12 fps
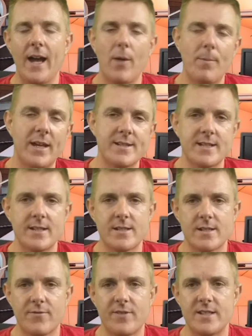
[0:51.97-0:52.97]
How big is it?
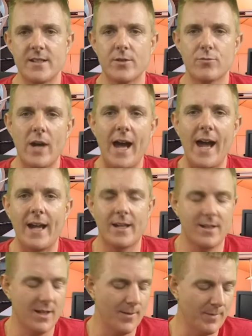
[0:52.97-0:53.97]
Does it fit in the
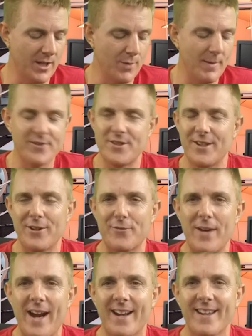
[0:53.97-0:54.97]
rack? Um, can you mount it in the
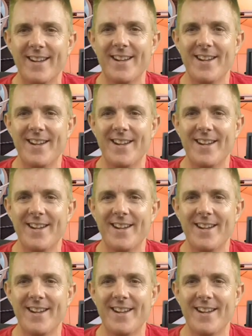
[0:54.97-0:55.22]
rack?